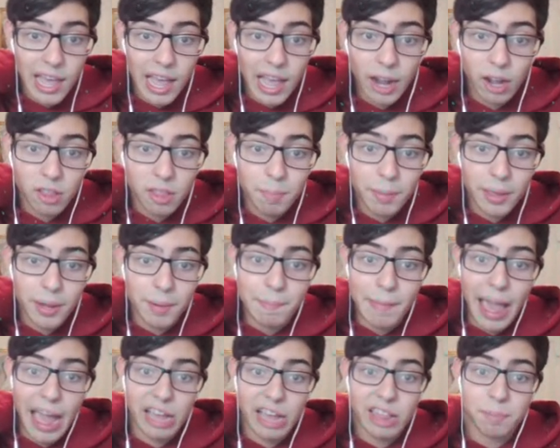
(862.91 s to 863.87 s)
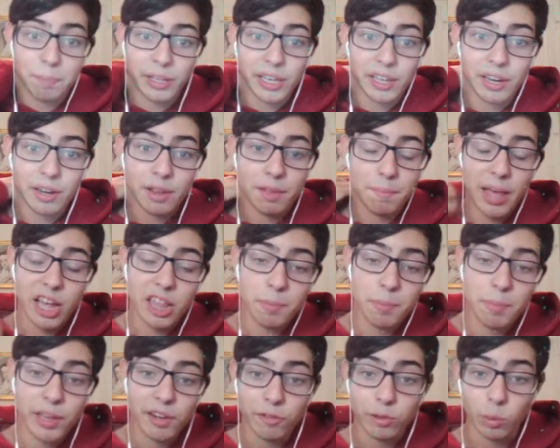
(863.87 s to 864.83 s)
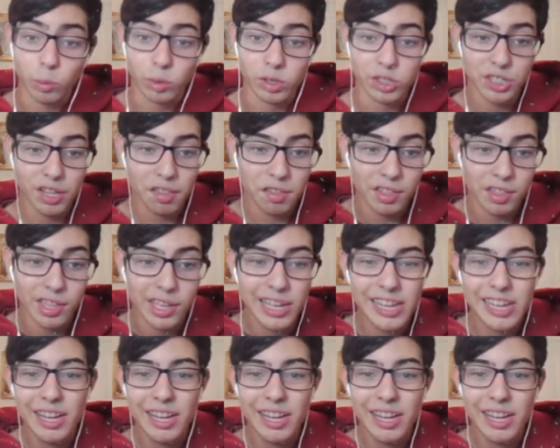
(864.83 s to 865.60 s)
I outspeed Max Speed Florges,